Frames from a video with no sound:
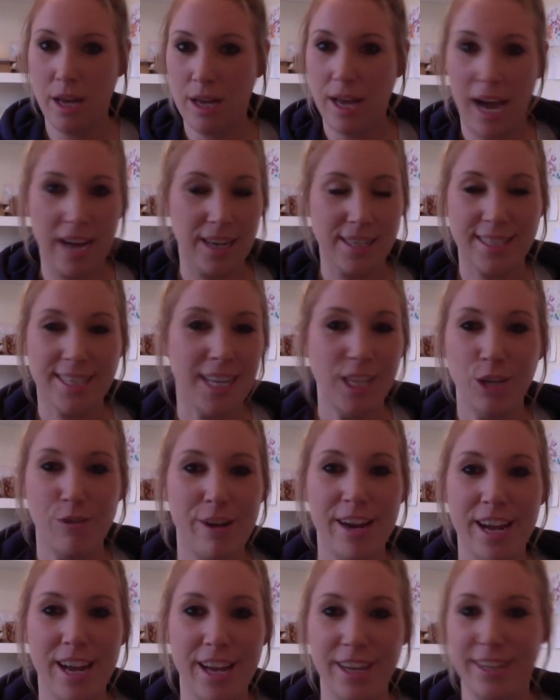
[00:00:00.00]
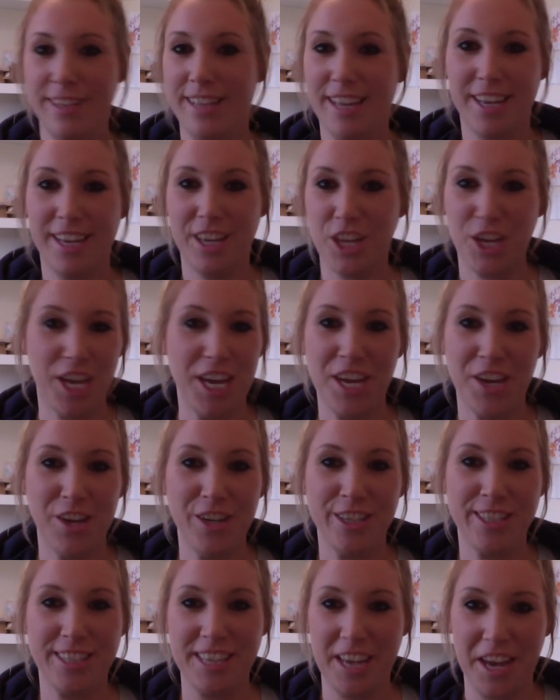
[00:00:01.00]
accelerator,
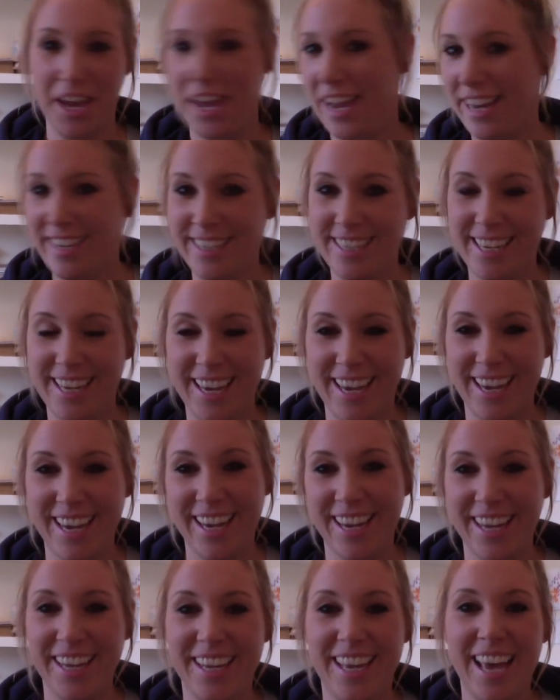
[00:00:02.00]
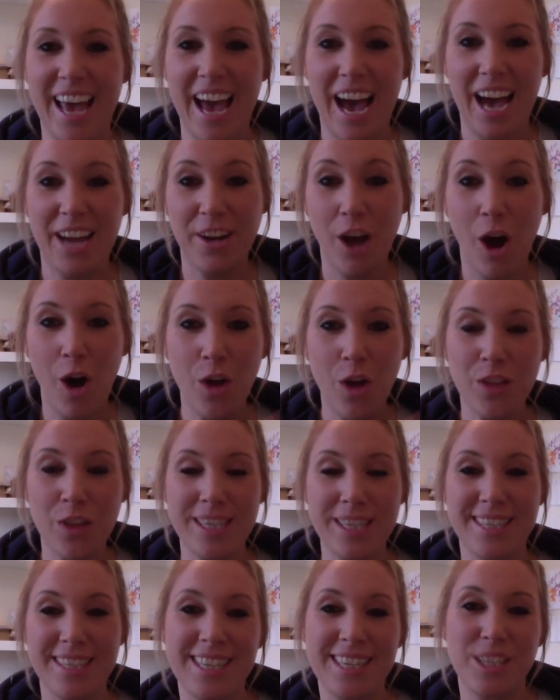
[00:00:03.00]
gears, indicate, and all
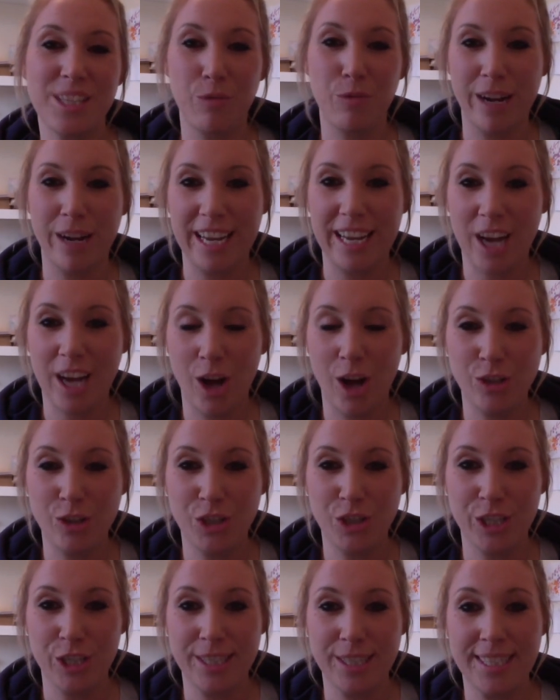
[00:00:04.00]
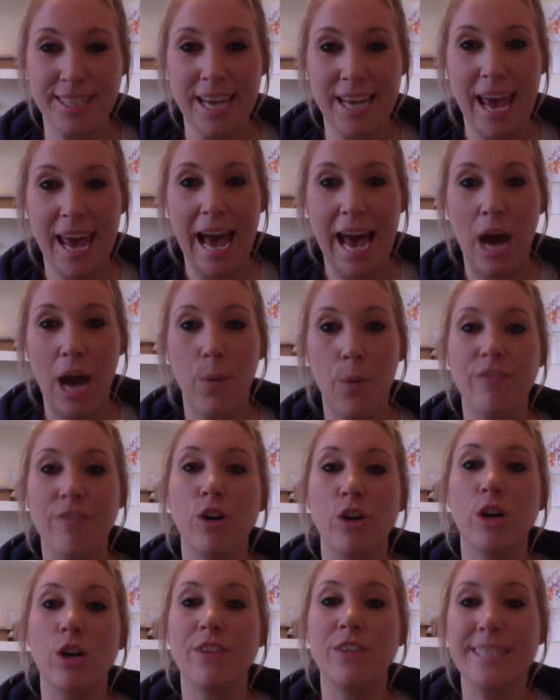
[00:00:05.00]
these things are really conscious. However,
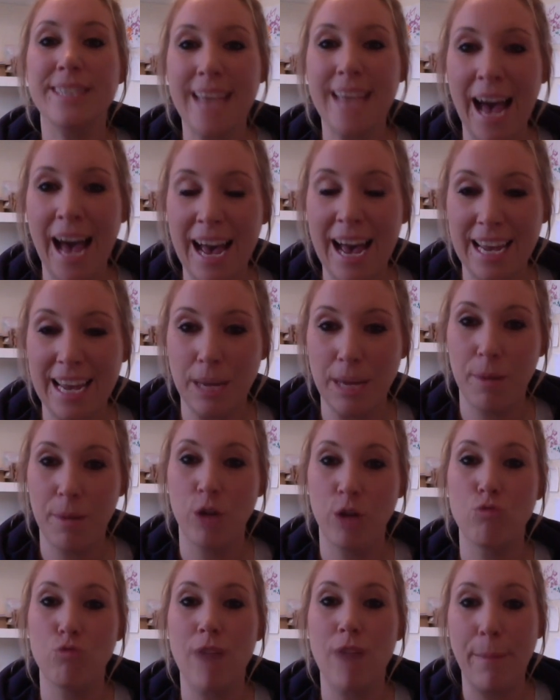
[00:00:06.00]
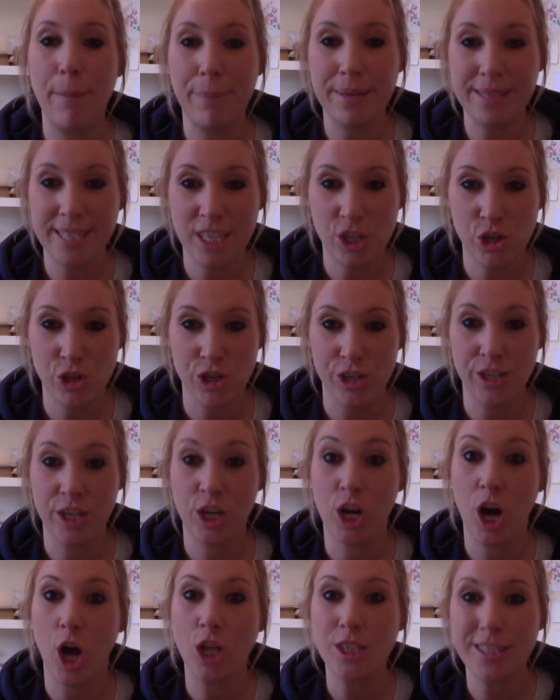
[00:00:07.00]
over time and repetition and
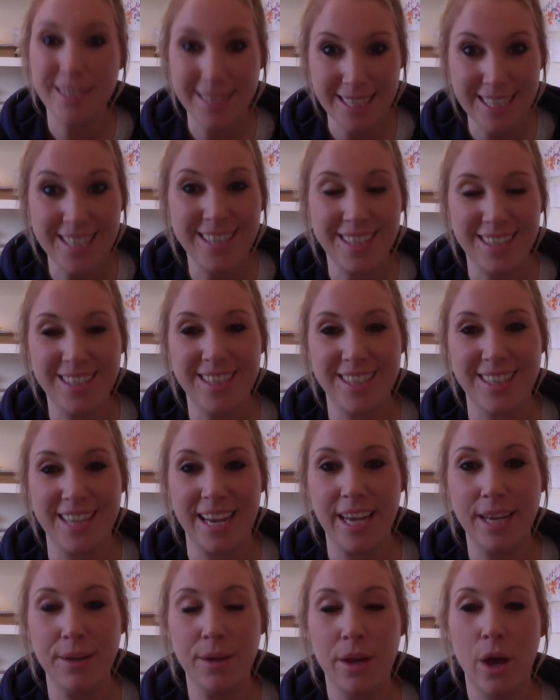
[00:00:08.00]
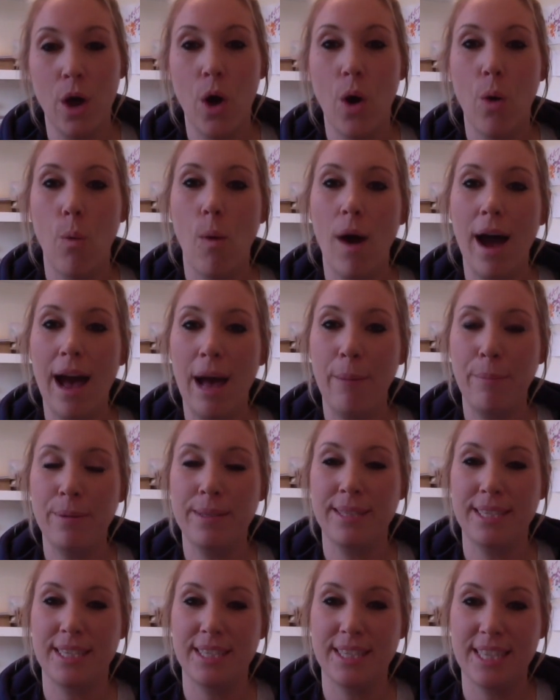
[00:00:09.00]
consistency, what
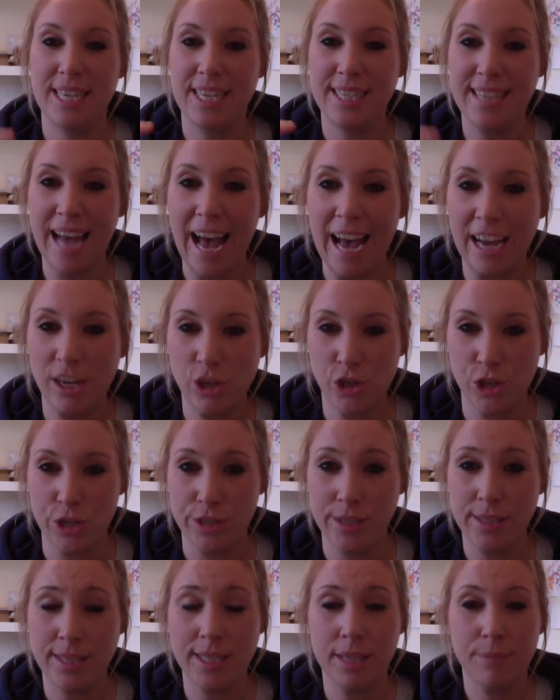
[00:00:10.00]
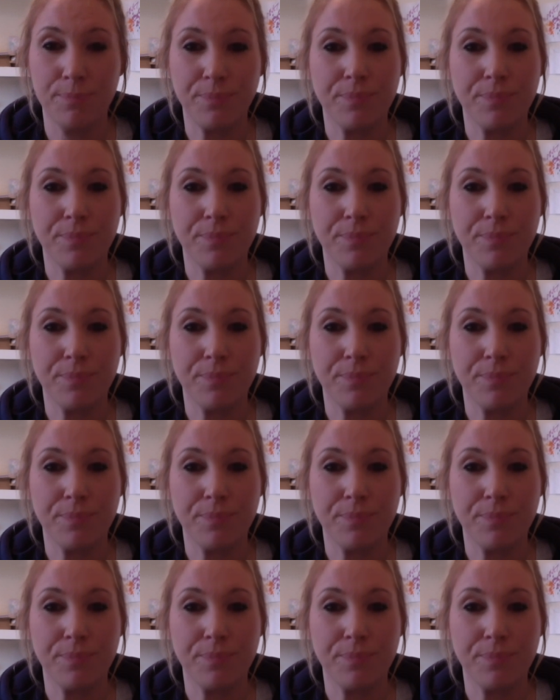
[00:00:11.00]
happens is these actions